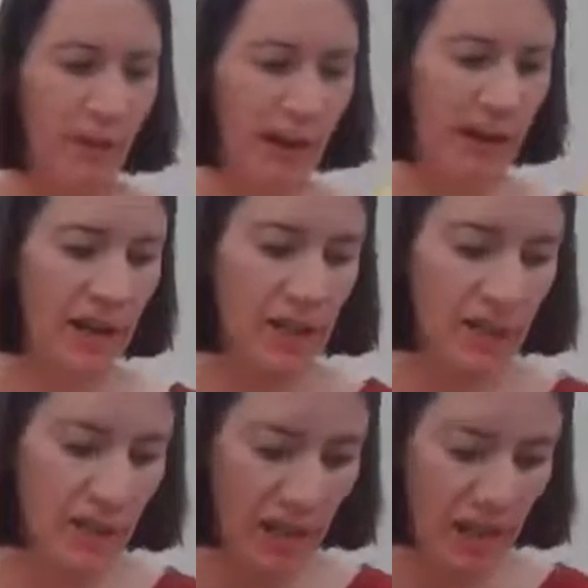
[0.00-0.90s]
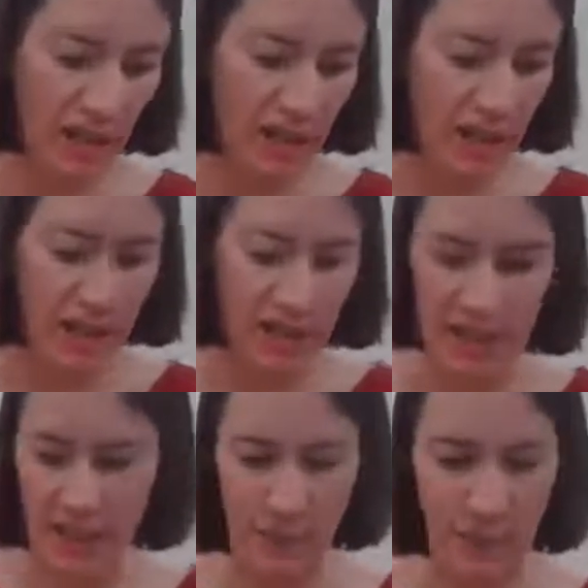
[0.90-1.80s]
All right, let's do that. I'm going to
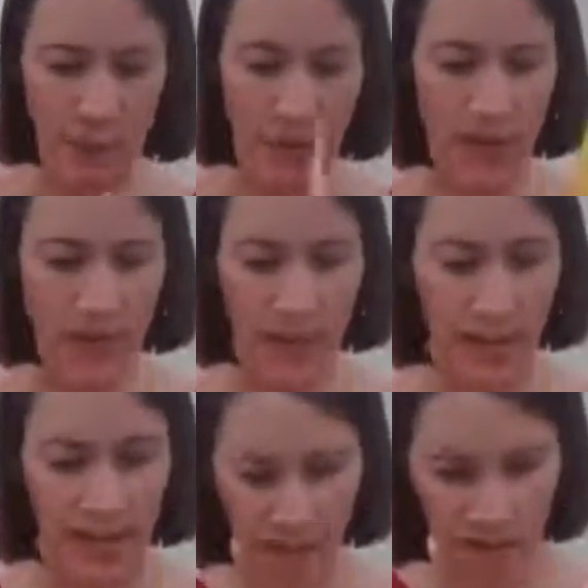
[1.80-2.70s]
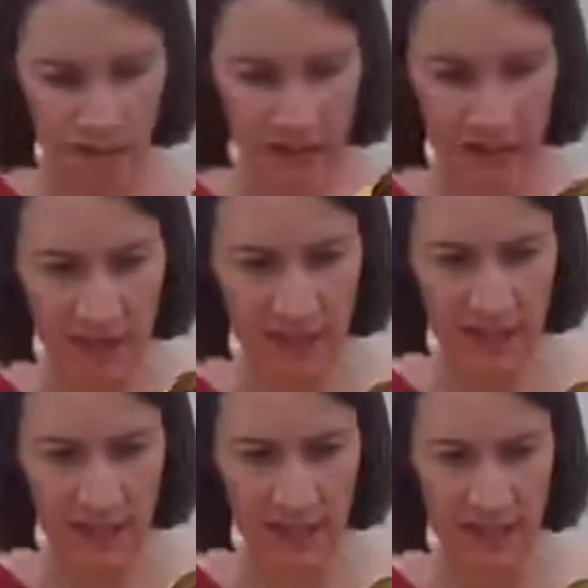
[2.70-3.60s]
staple mine in again just for ease.
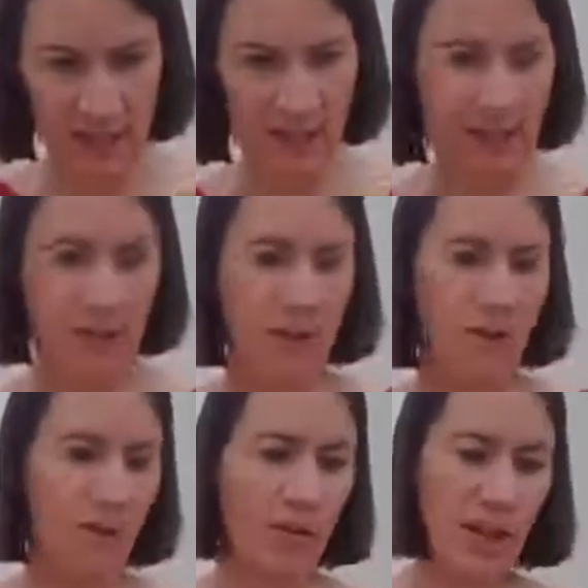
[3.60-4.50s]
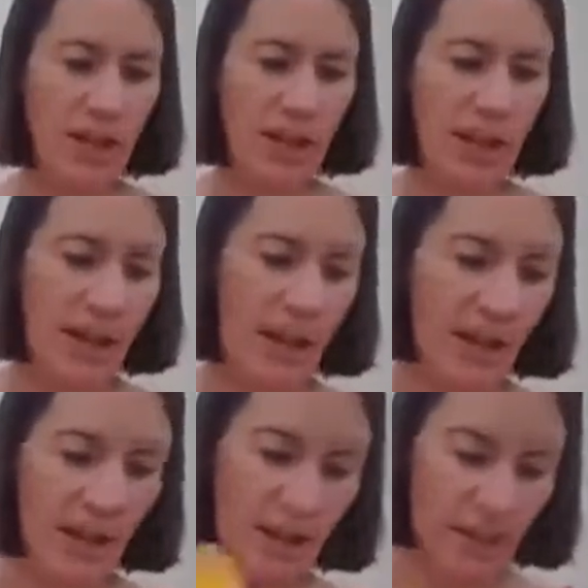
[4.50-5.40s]
So that's one
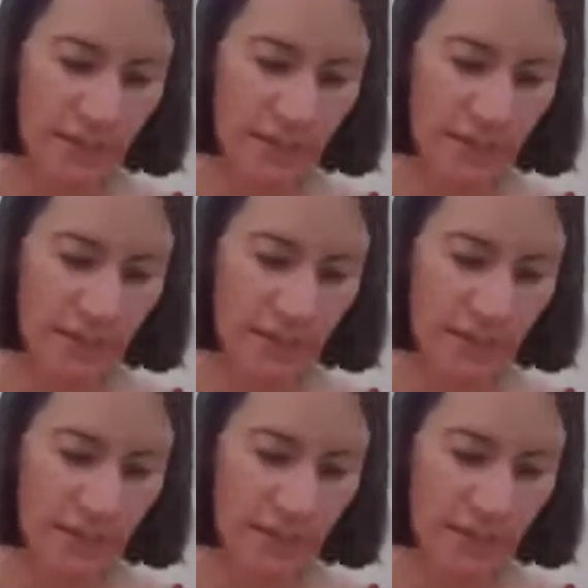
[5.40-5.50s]
there.